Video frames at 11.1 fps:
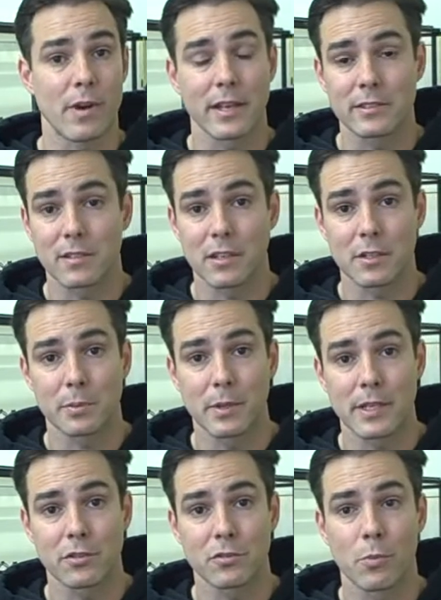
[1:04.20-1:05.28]
when I started to
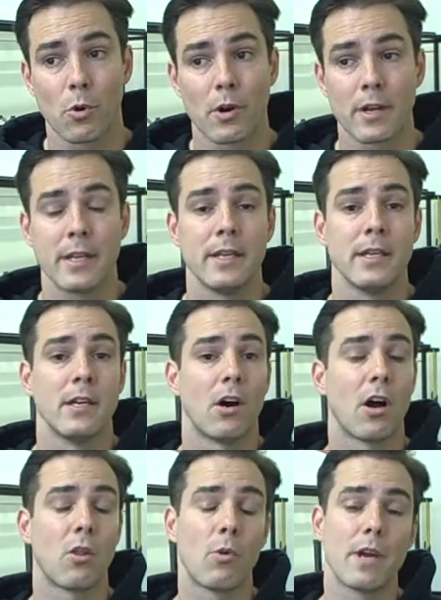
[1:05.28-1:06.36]
play the sport,
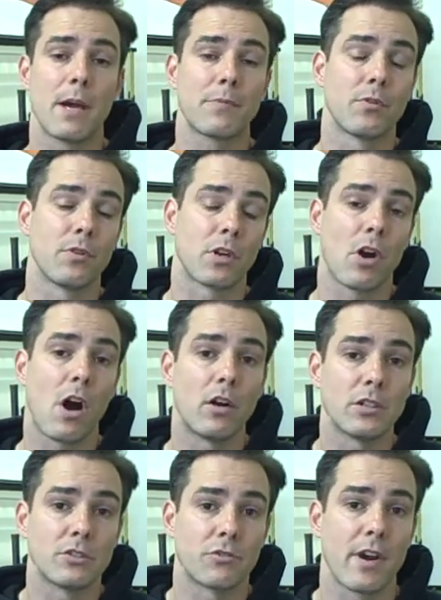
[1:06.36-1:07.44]
all the way up through the
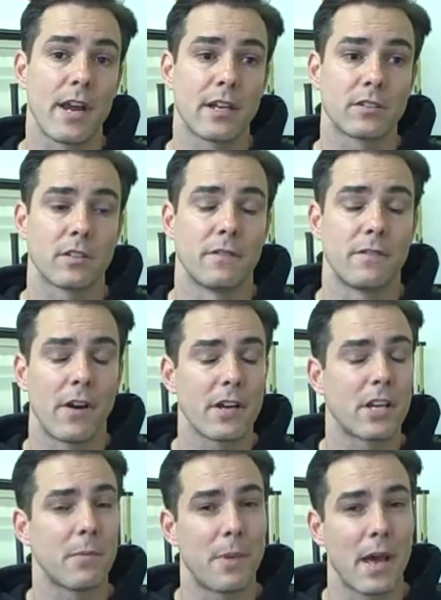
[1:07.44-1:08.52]
college ranks in a very
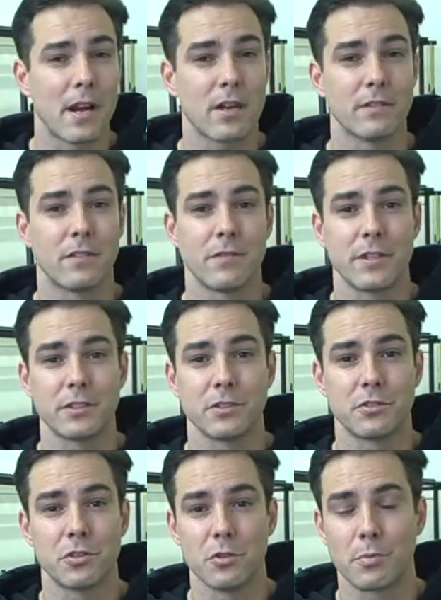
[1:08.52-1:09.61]
competitive Division
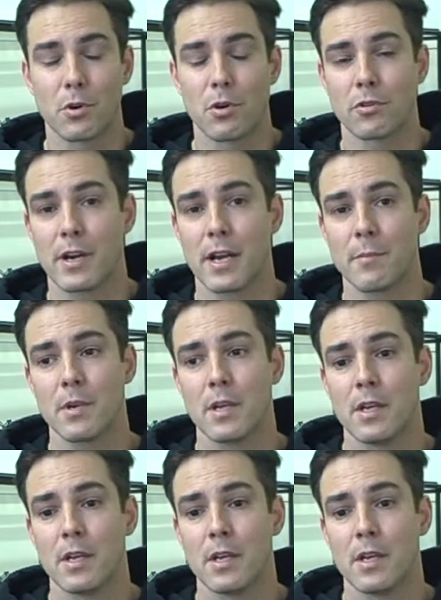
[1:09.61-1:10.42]
II program